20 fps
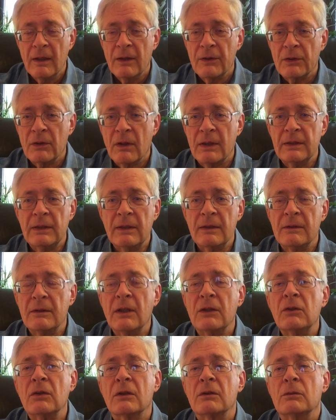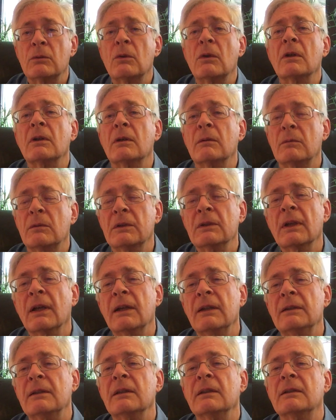So I took a walk when
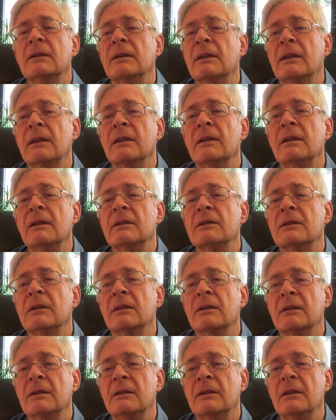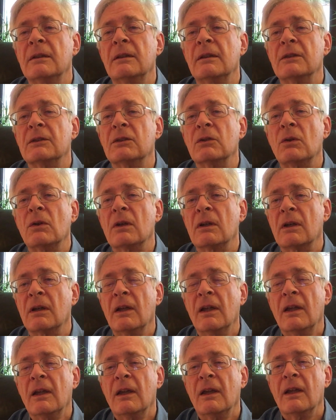I did this talk,
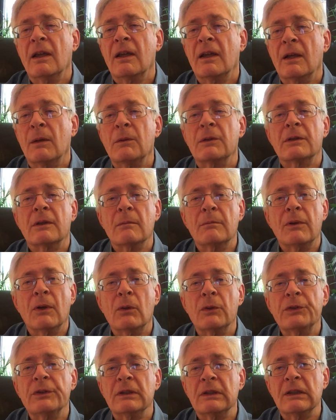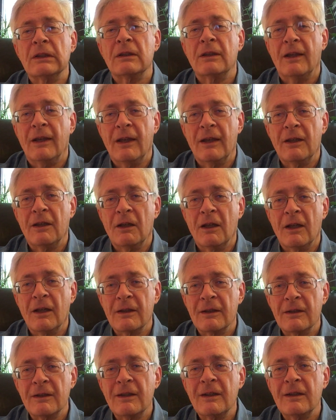and I was composing it, and
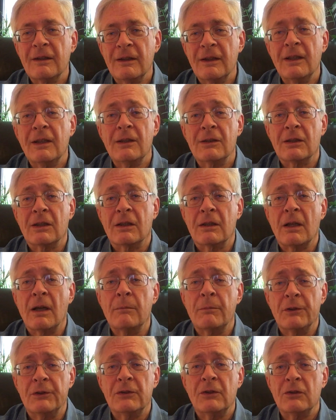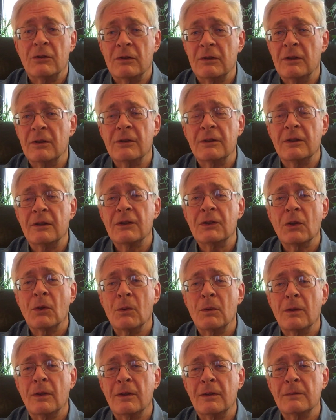it is a composition, isn't it?
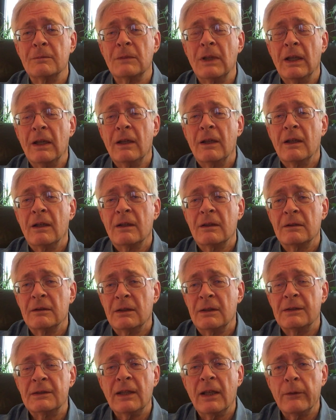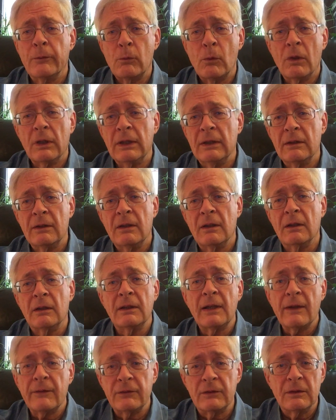So instead of walking to the
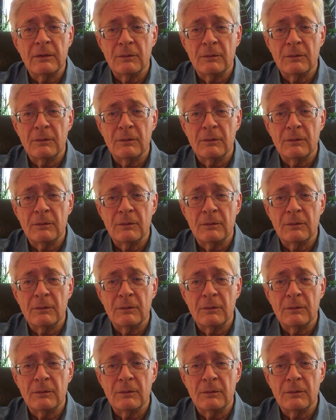left